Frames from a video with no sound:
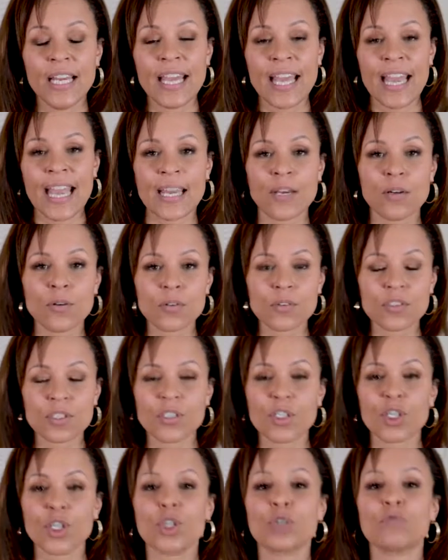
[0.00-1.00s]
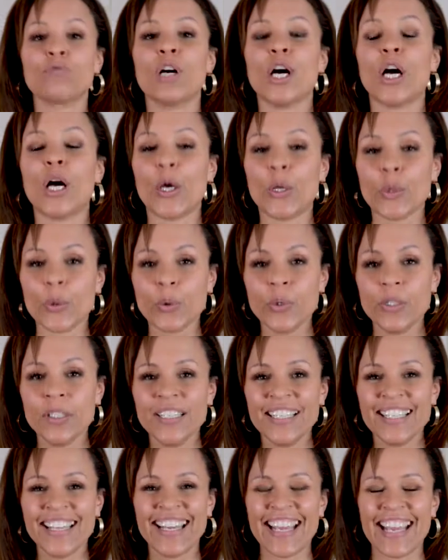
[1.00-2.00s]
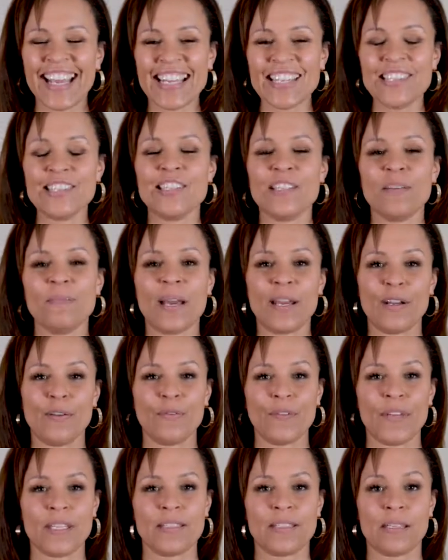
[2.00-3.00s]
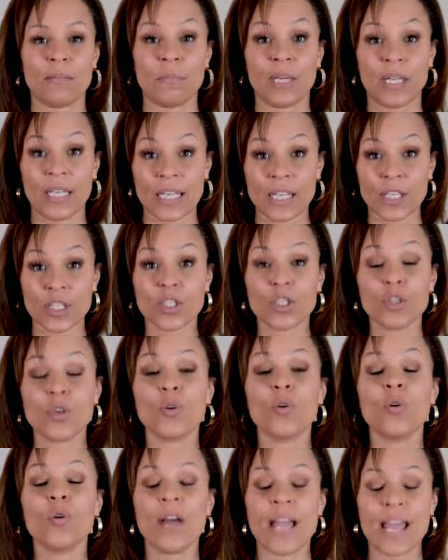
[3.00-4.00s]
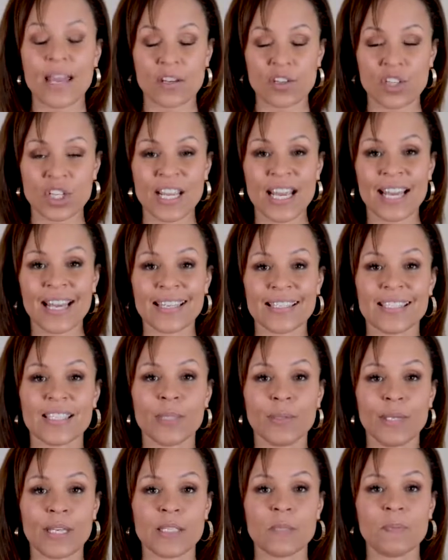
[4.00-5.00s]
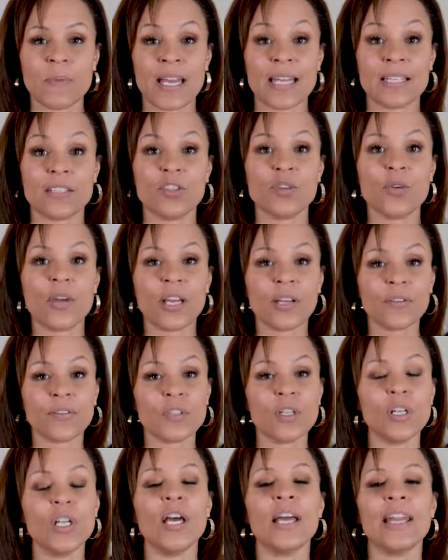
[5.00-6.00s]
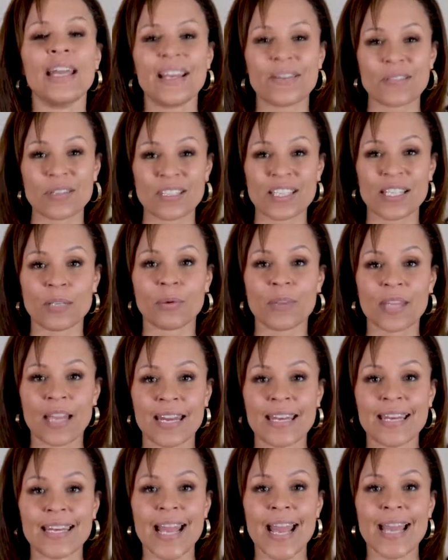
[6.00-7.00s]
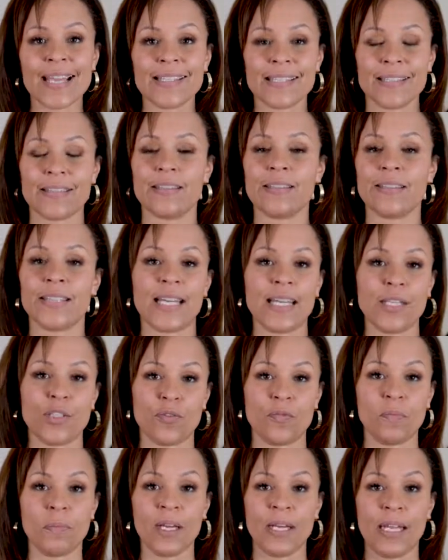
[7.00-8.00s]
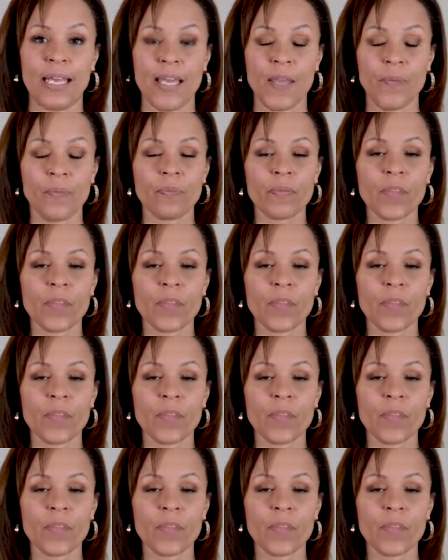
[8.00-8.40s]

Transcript: In order to grow into manifesting money, your energy has to expand and you have to learn how to deal with that next stage of money.